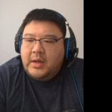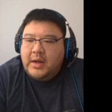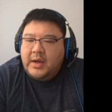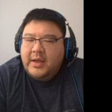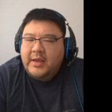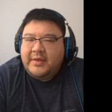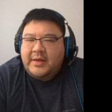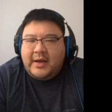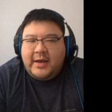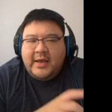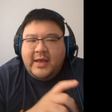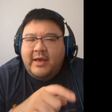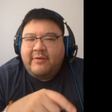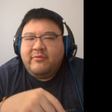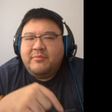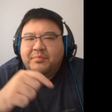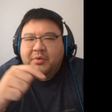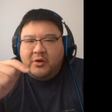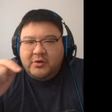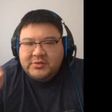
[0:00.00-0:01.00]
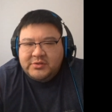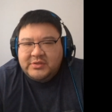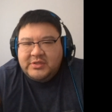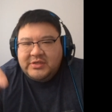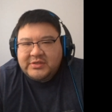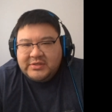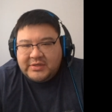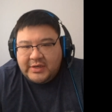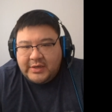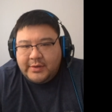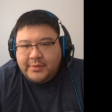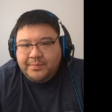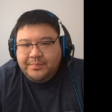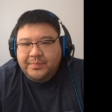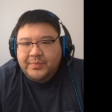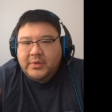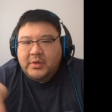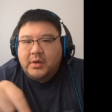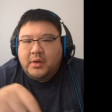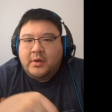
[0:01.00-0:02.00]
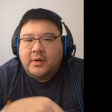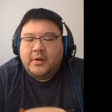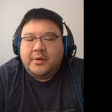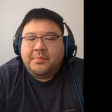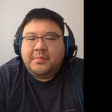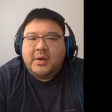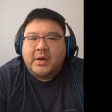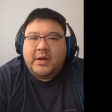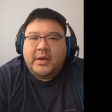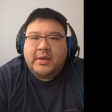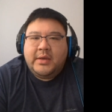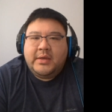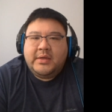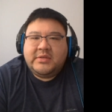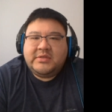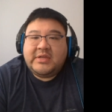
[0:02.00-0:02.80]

I haven't posted these yet on my